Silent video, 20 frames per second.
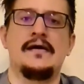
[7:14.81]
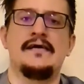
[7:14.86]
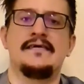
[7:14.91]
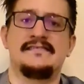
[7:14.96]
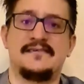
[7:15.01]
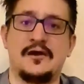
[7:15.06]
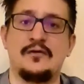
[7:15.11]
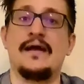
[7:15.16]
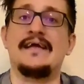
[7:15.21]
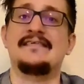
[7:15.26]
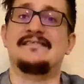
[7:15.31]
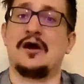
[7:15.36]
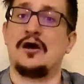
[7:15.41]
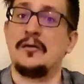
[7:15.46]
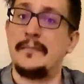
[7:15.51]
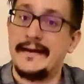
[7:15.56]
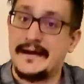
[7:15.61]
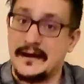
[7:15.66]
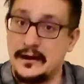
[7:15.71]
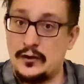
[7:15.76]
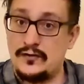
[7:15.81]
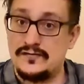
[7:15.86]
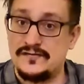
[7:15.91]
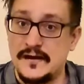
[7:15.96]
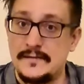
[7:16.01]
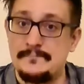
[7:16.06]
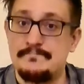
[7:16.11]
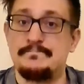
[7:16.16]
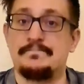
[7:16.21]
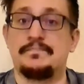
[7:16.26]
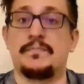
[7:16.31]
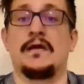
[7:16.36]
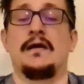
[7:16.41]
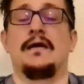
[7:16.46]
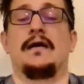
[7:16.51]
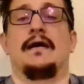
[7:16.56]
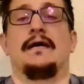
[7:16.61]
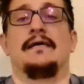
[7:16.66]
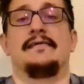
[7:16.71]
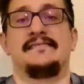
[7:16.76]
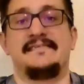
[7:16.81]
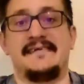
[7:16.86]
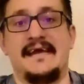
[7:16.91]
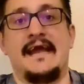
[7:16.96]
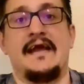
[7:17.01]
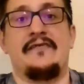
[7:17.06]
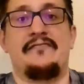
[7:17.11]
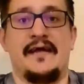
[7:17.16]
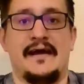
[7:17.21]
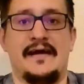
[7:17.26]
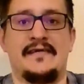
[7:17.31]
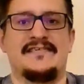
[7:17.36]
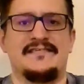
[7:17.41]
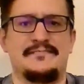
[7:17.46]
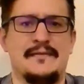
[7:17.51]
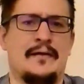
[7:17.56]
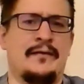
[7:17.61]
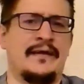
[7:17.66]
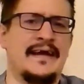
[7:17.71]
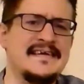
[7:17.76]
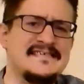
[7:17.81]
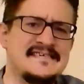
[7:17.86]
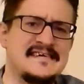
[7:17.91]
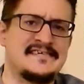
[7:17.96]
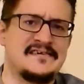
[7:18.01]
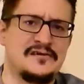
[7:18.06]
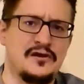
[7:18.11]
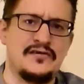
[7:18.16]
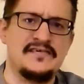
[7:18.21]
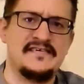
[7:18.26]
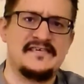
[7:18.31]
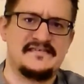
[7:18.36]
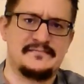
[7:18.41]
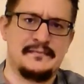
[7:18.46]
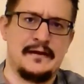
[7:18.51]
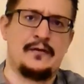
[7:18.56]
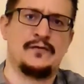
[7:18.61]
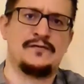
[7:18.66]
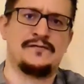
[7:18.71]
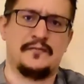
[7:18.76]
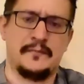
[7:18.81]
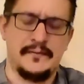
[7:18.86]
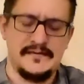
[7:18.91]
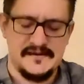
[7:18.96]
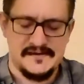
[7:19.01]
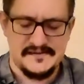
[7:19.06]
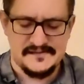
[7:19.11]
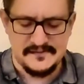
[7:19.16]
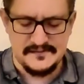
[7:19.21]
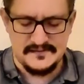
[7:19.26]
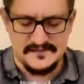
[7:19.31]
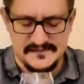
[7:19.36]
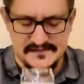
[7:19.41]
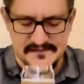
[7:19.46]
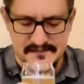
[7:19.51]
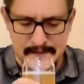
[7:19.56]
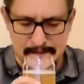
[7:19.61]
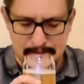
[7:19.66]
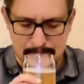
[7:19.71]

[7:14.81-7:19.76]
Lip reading: So let's go a bit closer and see if that smell is as good as it smells from a distance.